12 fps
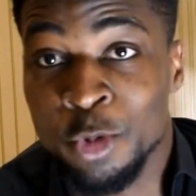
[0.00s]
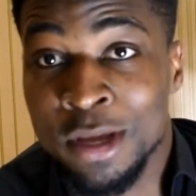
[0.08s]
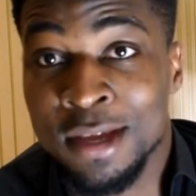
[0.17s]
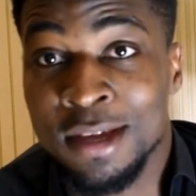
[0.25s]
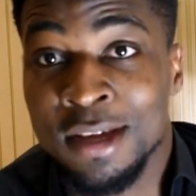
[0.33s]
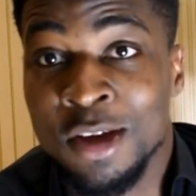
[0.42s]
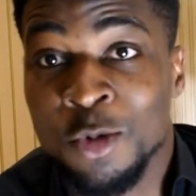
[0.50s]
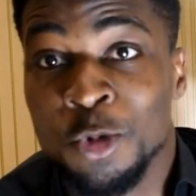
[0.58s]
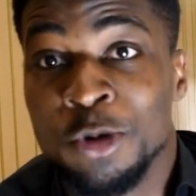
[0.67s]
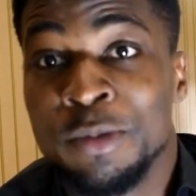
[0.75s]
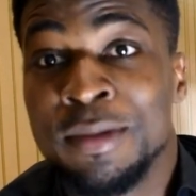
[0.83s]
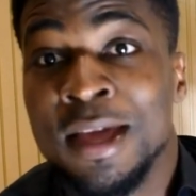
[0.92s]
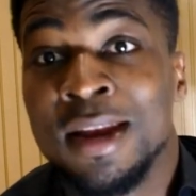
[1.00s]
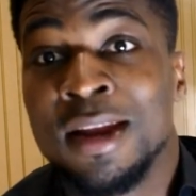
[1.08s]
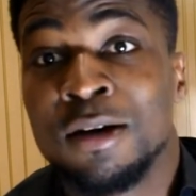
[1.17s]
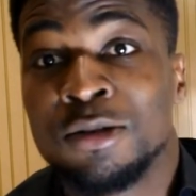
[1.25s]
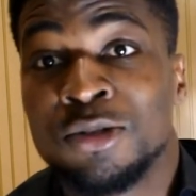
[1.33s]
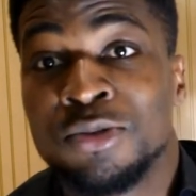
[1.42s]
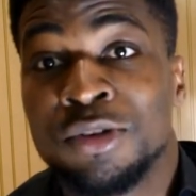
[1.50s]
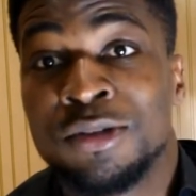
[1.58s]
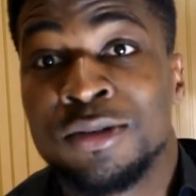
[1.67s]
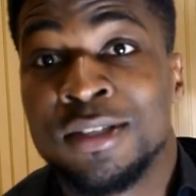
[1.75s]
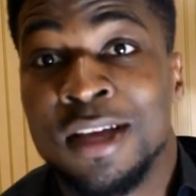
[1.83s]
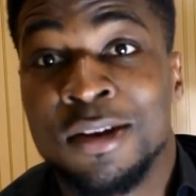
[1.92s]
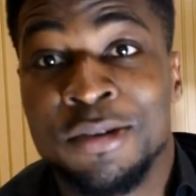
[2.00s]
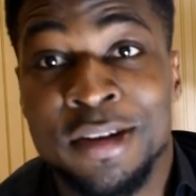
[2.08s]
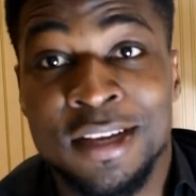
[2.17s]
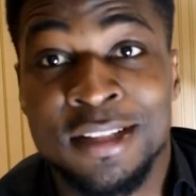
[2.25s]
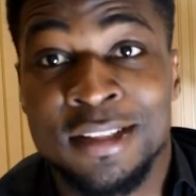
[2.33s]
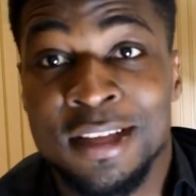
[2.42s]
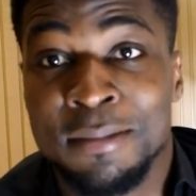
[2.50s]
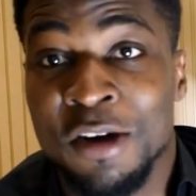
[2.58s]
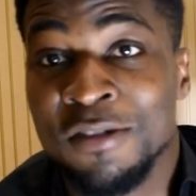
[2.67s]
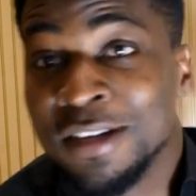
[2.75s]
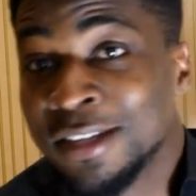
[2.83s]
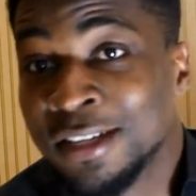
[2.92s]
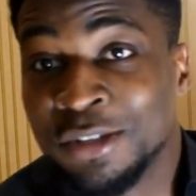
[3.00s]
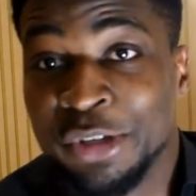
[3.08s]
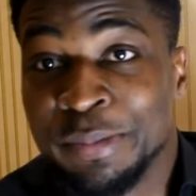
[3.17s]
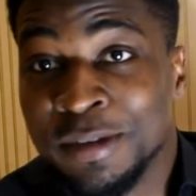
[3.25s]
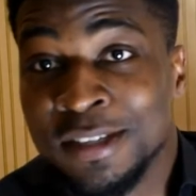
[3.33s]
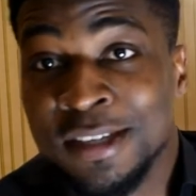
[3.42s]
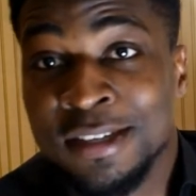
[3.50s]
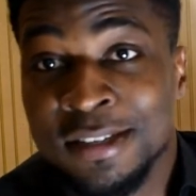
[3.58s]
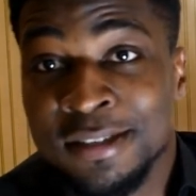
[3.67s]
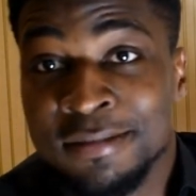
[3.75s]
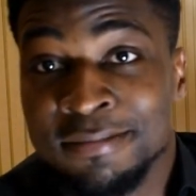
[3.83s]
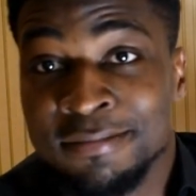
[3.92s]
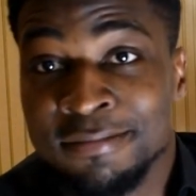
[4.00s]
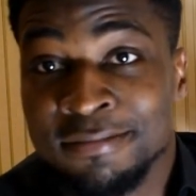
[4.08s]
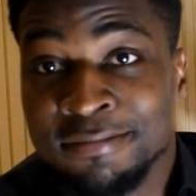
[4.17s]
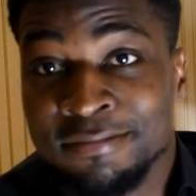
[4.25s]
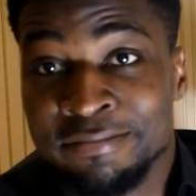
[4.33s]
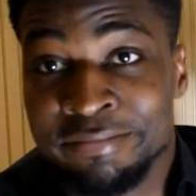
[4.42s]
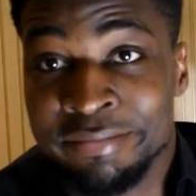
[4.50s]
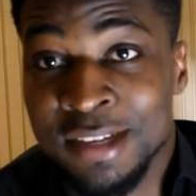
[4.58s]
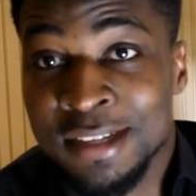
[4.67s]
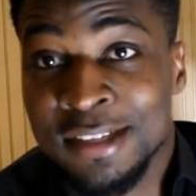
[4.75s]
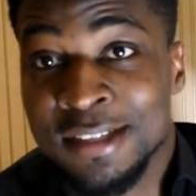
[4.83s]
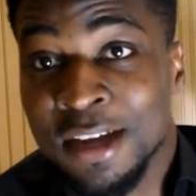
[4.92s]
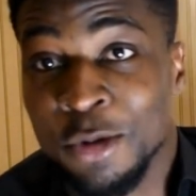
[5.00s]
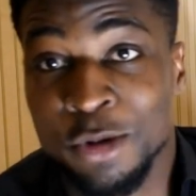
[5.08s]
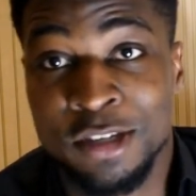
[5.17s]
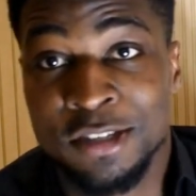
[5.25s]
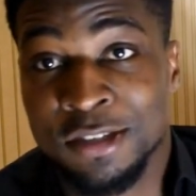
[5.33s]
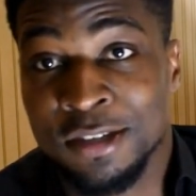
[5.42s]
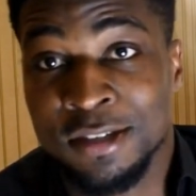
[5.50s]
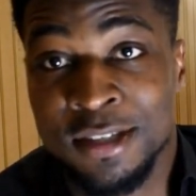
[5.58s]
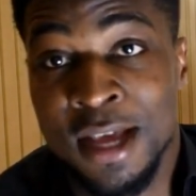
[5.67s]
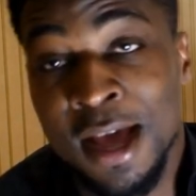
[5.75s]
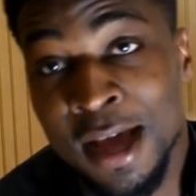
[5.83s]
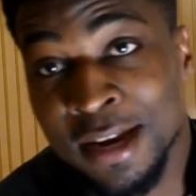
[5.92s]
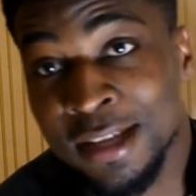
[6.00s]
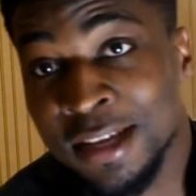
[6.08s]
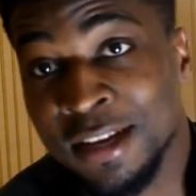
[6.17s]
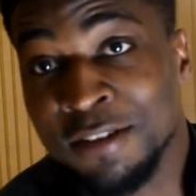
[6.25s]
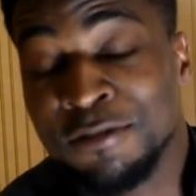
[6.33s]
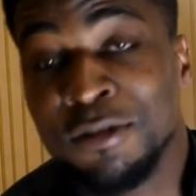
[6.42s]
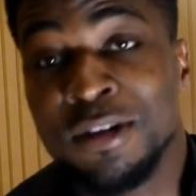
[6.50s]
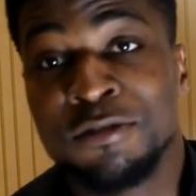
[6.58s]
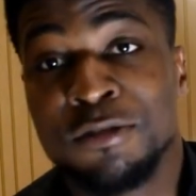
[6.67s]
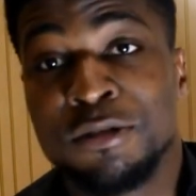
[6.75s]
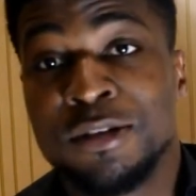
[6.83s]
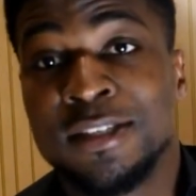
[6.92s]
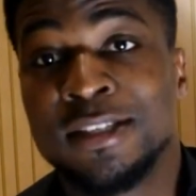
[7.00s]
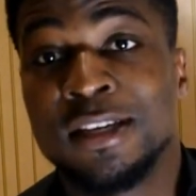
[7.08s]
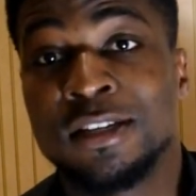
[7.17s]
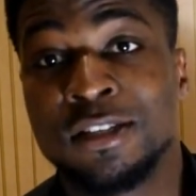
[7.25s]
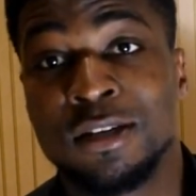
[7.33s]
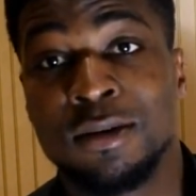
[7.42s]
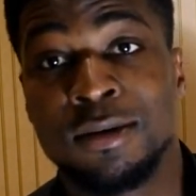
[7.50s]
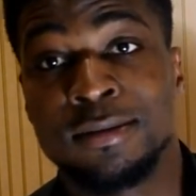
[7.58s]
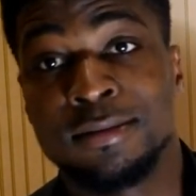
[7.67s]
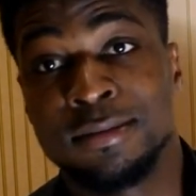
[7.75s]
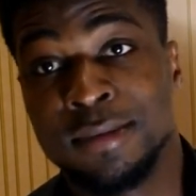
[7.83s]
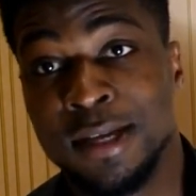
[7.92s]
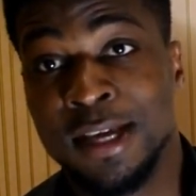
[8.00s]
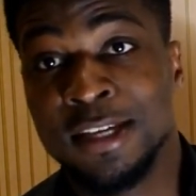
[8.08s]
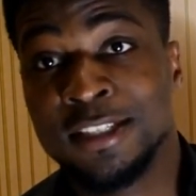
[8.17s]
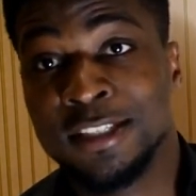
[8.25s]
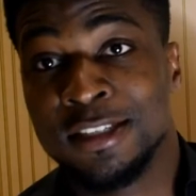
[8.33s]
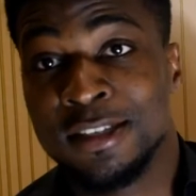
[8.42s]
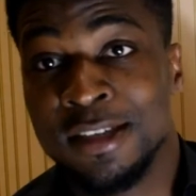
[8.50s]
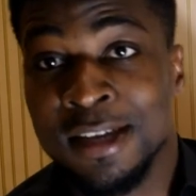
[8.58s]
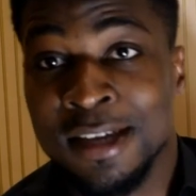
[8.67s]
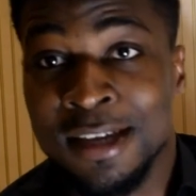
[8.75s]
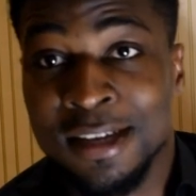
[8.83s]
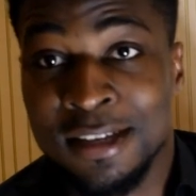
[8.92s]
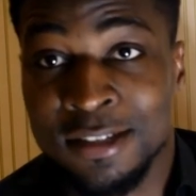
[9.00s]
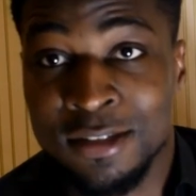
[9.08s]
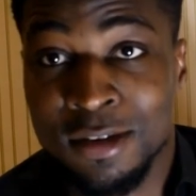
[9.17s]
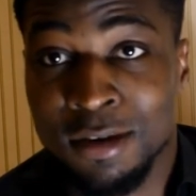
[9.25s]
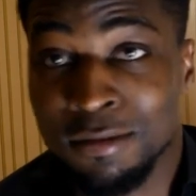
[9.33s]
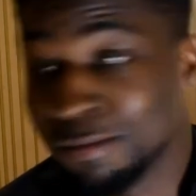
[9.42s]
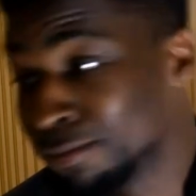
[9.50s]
we be allowed to reduce caloric intake by over 33%? These are questions. And again, the funding for research on aging is